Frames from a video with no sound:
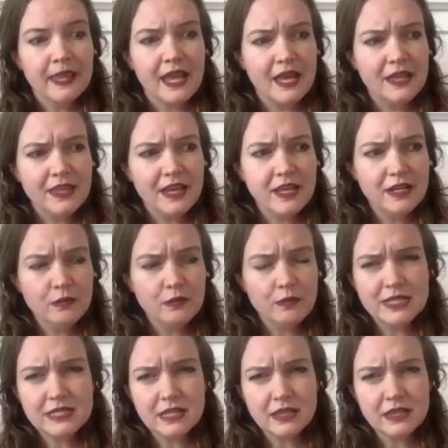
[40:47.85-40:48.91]
and then we
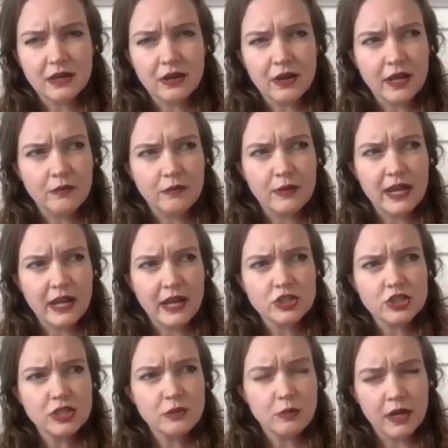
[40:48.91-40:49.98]
sit there and we
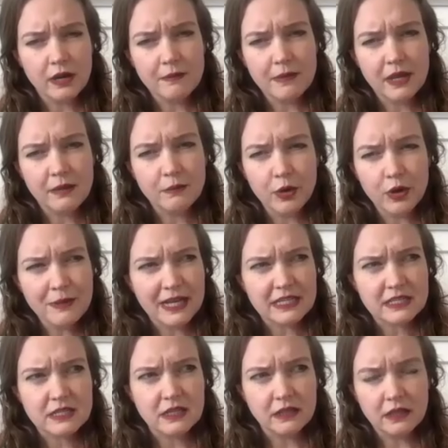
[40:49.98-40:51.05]
actually want a man more
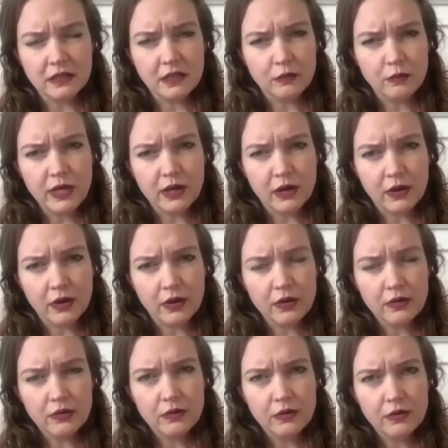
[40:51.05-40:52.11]
masculine than we are
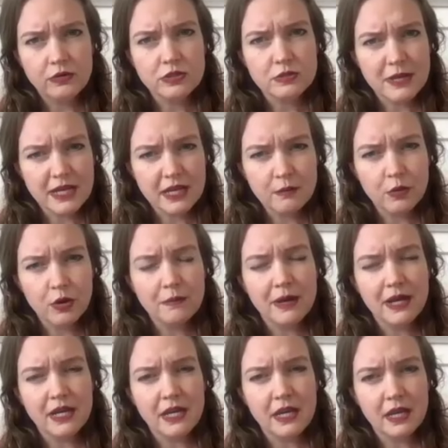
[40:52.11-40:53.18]
who's making more
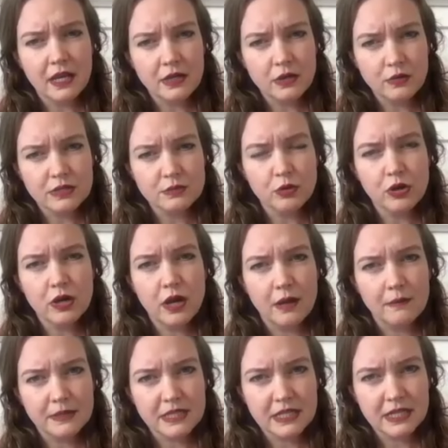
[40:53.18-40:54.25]
money and who is more
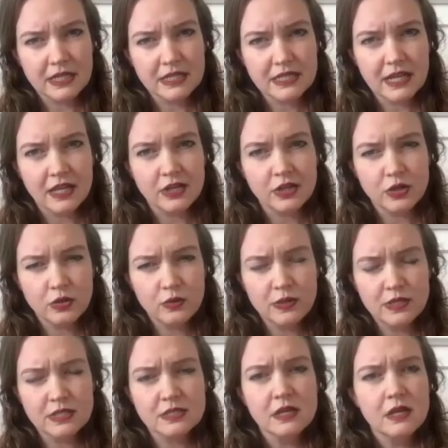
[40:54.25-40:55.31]
competent and who
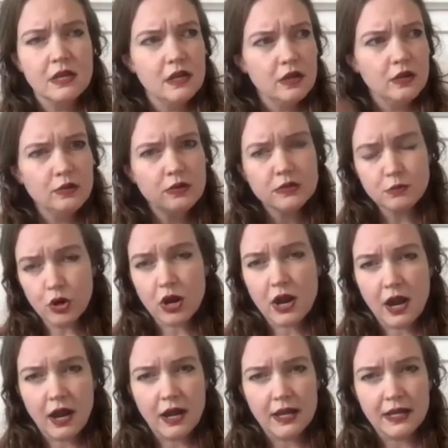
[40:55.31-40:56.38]
is who is more
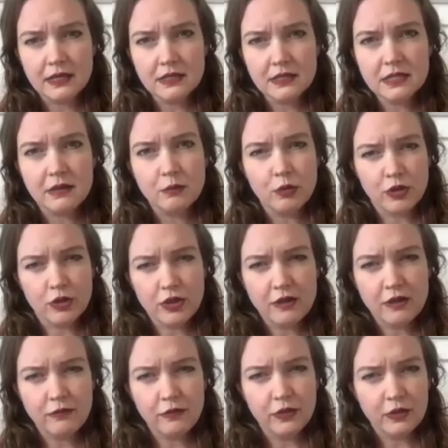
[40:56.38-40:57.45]
kind and more
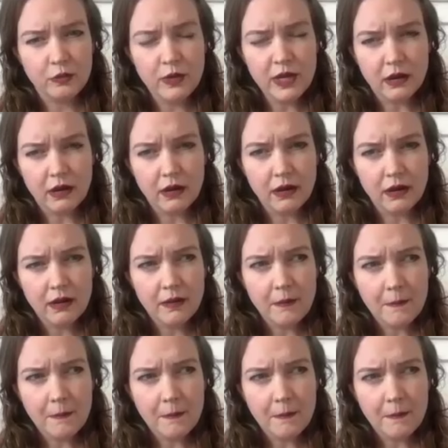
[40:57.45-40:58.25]
thoughtful than we are.